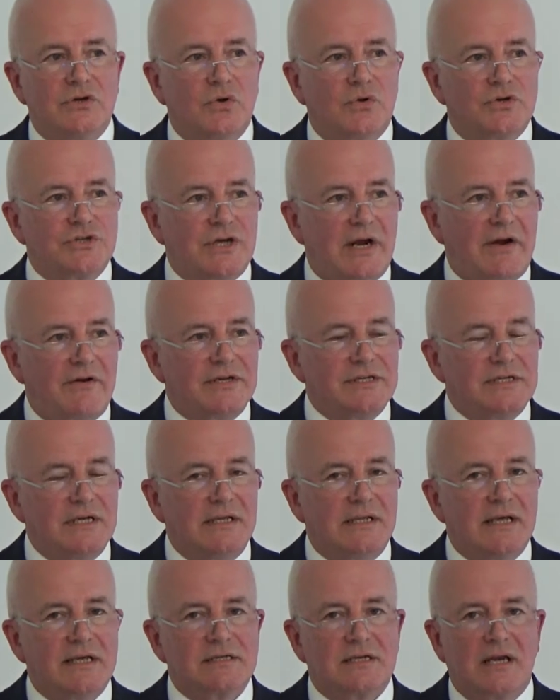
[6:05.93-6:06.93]
your
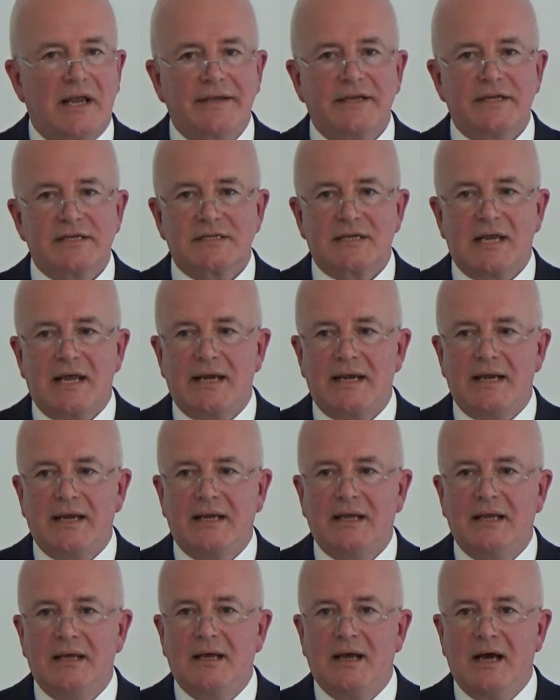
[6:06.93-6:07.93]
charity there's an
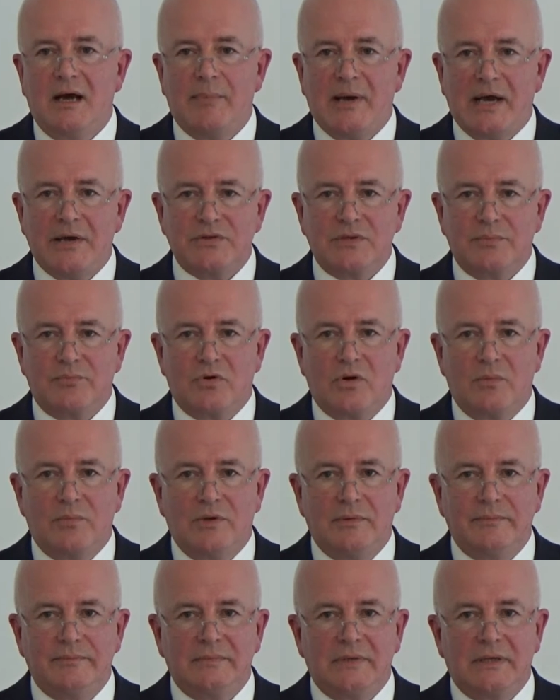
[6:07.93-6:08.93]
understanding about the
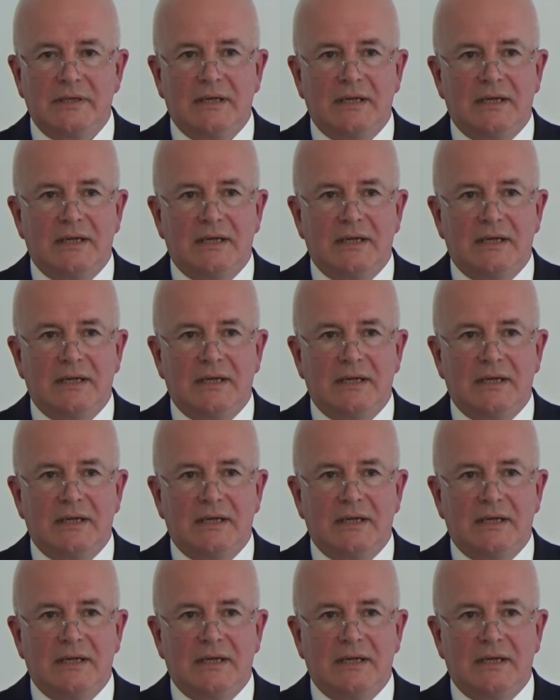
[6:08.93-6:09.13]
problem